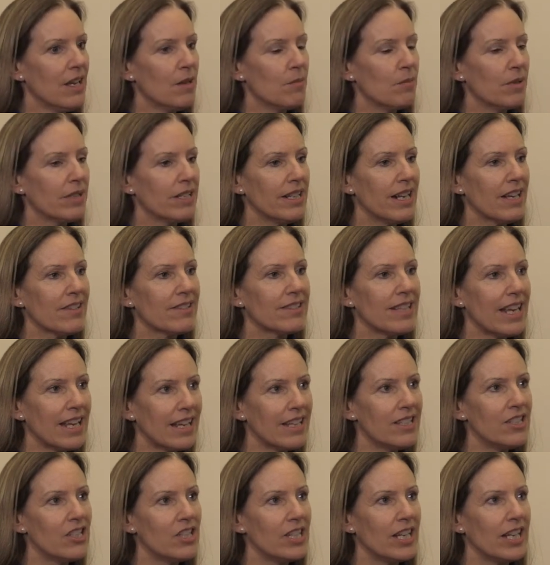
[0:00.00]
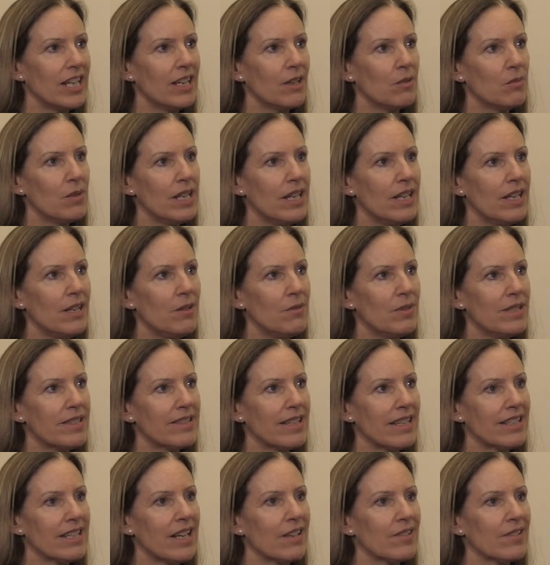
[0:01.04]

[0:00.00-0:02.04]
But in our second year, we set